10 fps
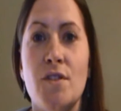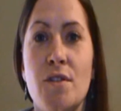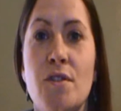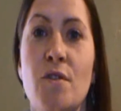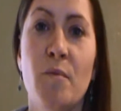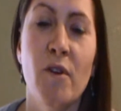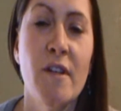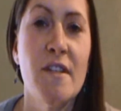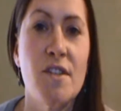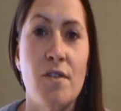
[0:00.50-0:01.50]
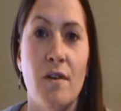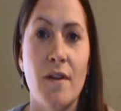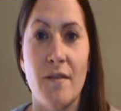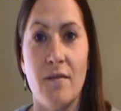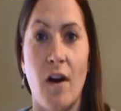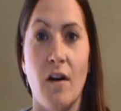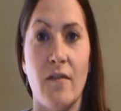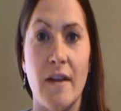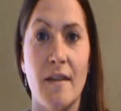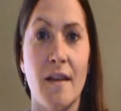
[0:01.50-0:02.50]
Tumor and stroke
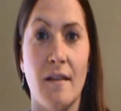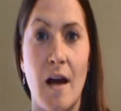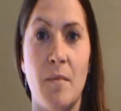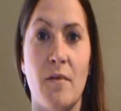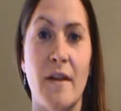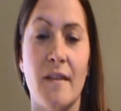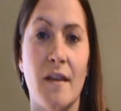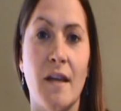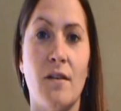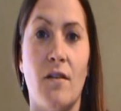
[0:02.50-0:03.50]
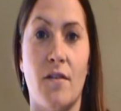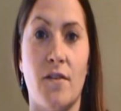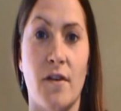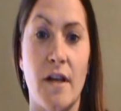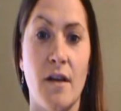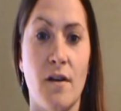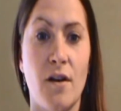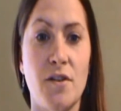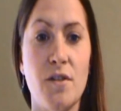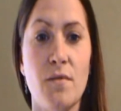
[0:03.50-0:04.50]
involving the labyrinthine artery
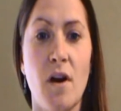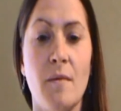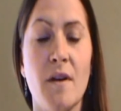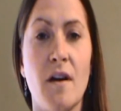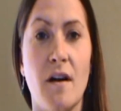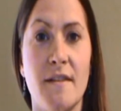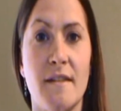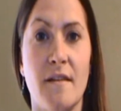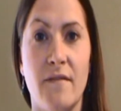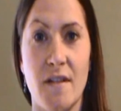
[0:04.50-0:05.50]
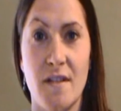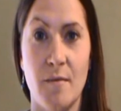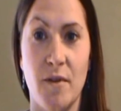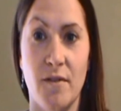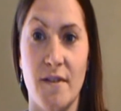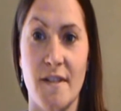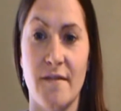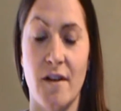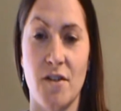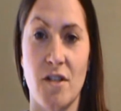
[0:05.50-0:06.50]
are two common causes of vestibular
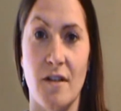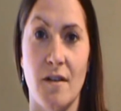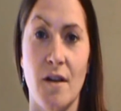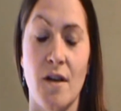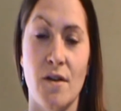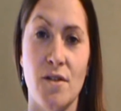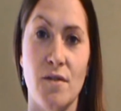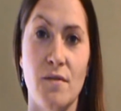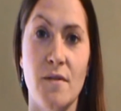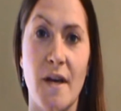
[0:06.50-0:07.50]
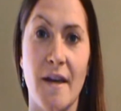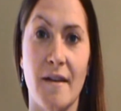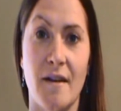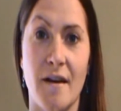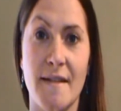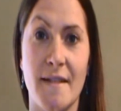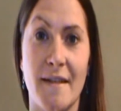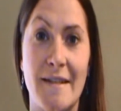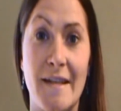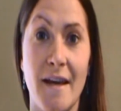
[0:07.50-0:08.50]
dysfunction. Two diagnostic
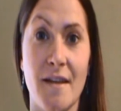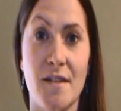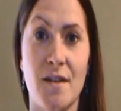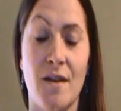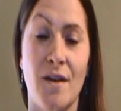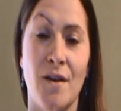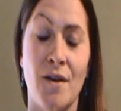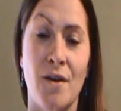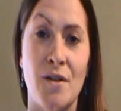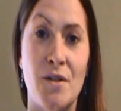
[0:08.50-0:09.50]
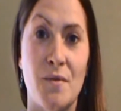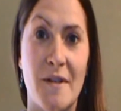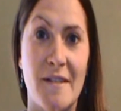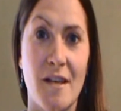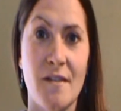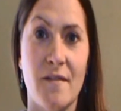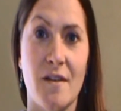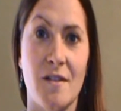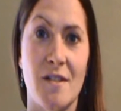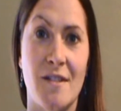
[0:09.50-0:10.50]
tests to assess
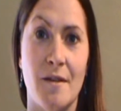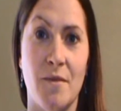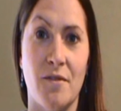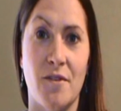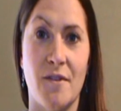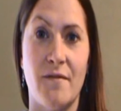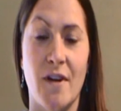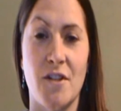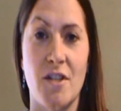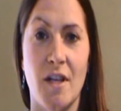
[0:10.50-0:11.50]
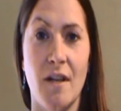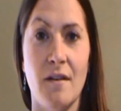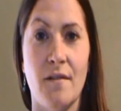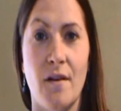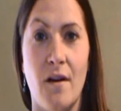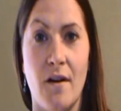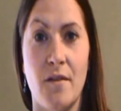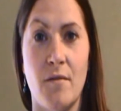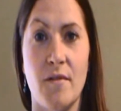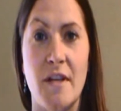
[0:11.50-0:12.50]
vestibular functioning are the
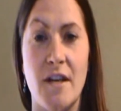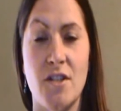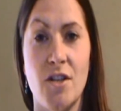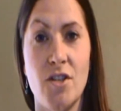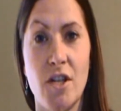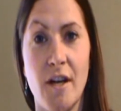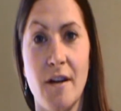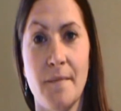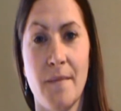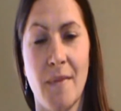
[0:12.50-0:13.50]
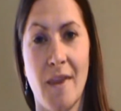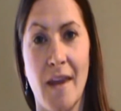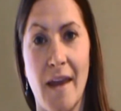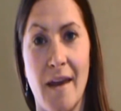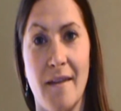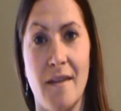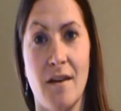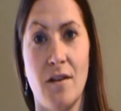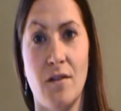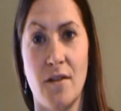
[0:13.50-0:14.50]
rotation chair and the
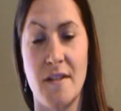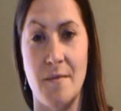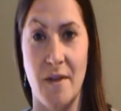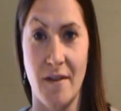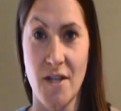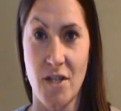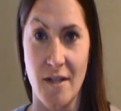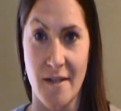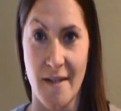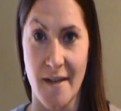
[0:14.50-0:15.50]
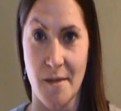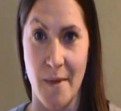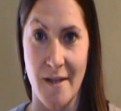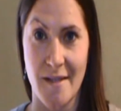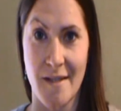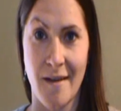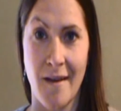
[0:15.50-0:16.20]
caloric stimulation assessments.